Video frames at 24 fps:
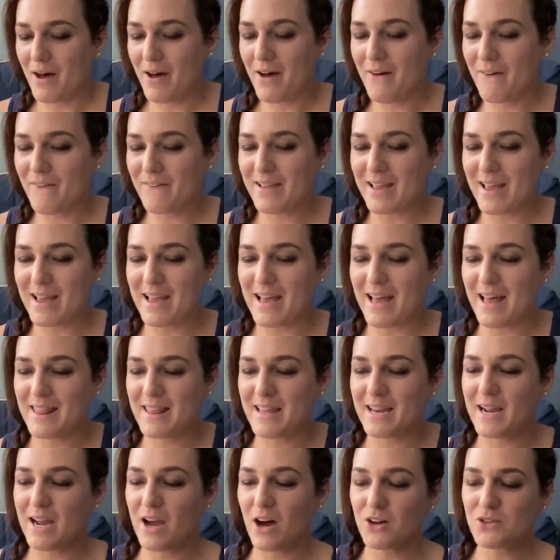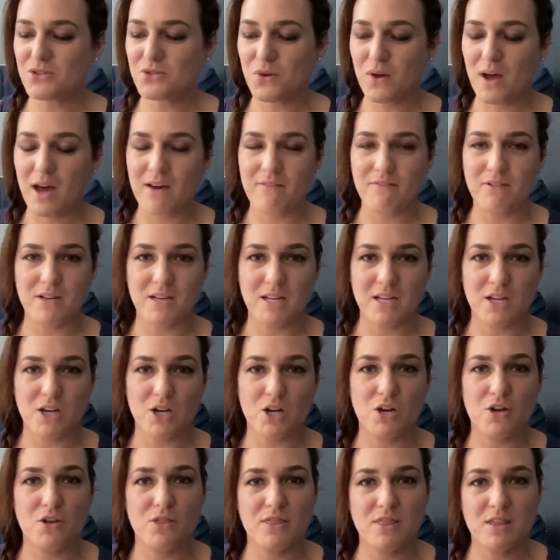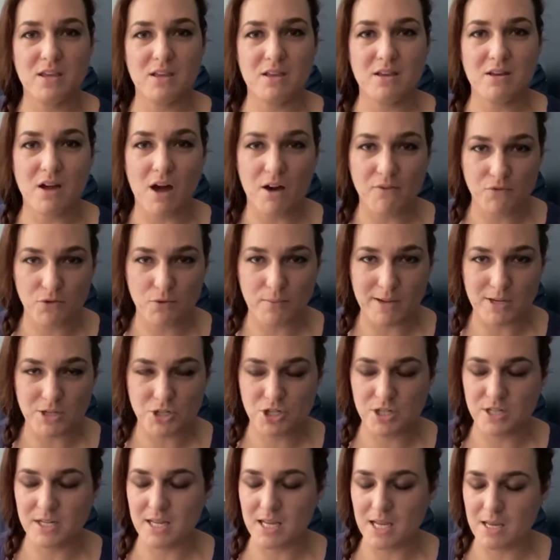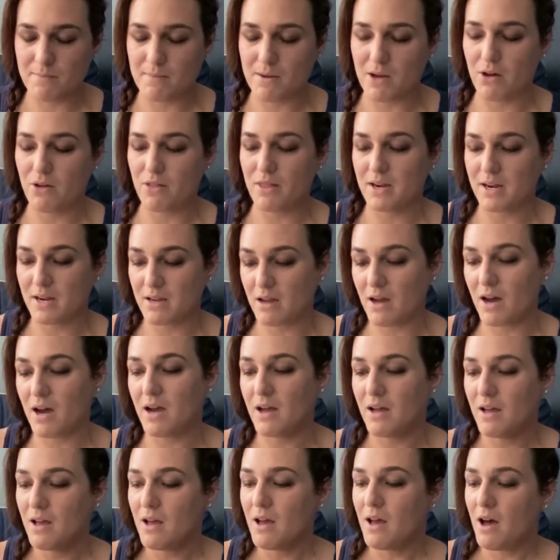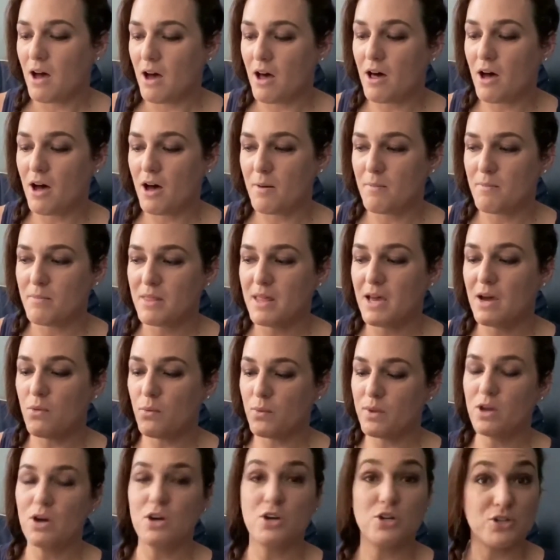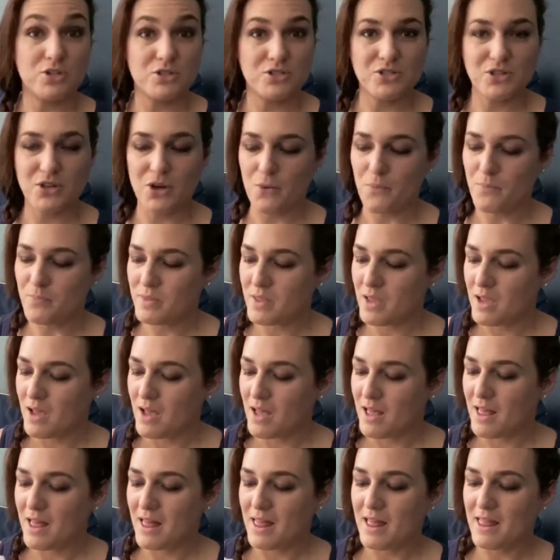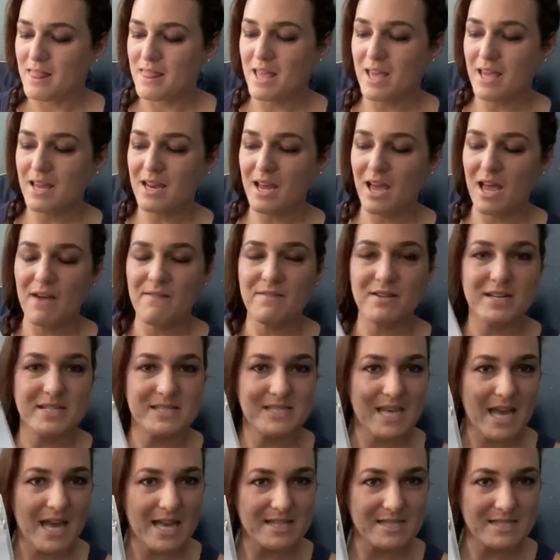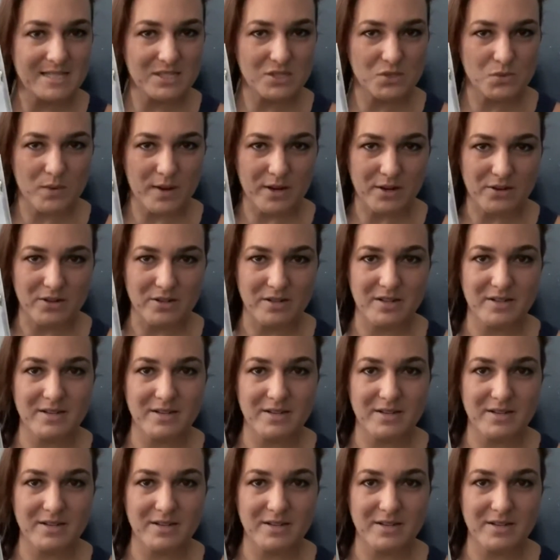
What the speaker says: Okay, and then I also have in here the confirmation email that I got that we are good to go. Then I have an attendance record.